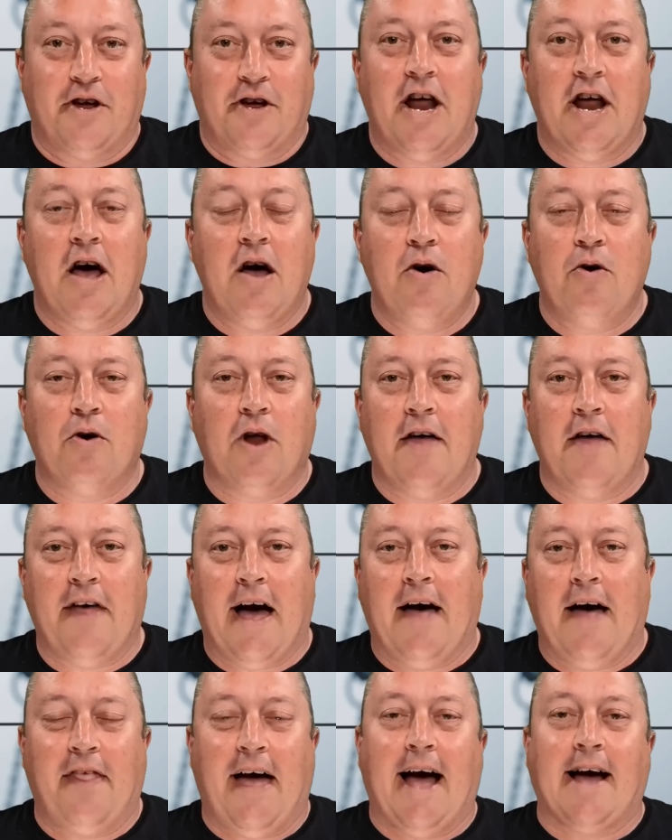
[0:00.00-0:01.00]
You know, like
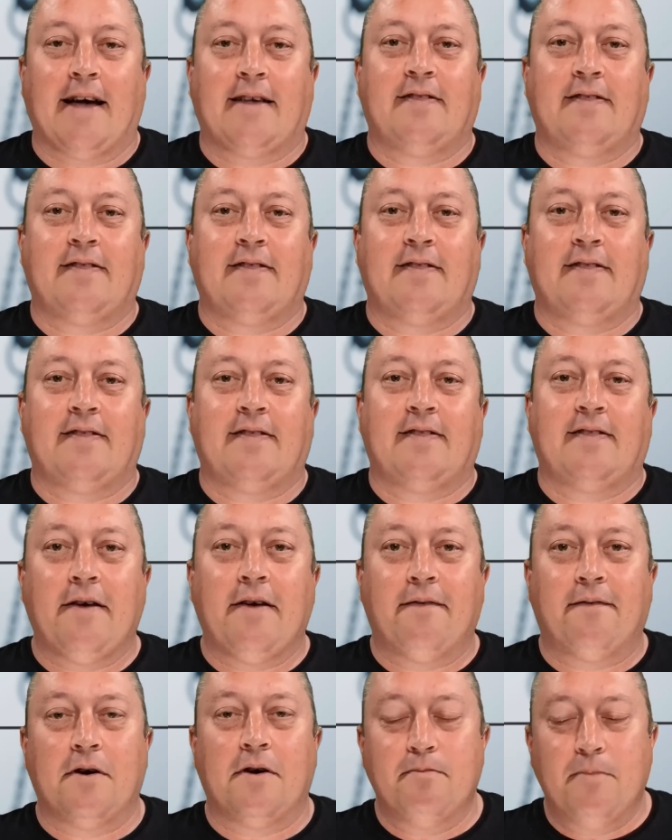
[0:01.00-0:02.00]
that
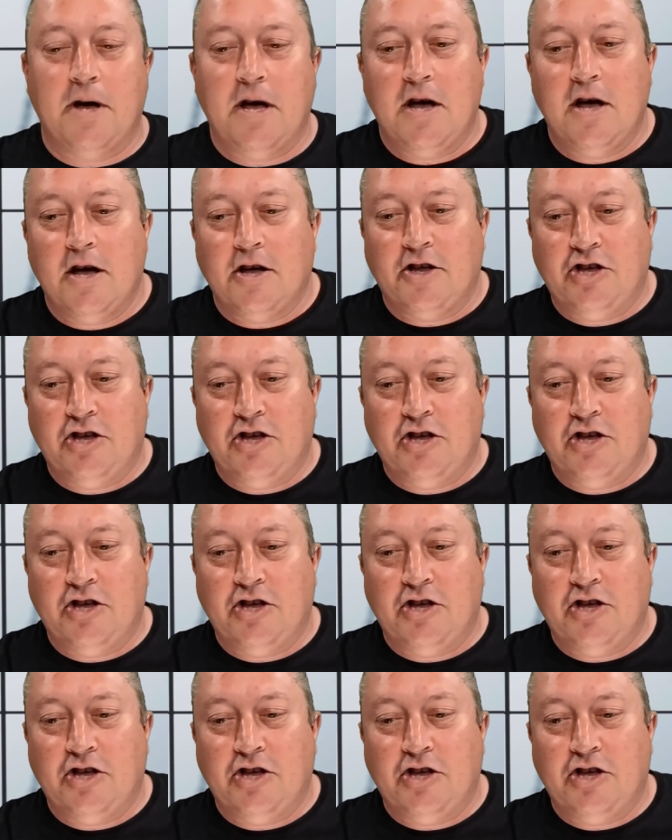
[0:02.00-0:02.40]
guy from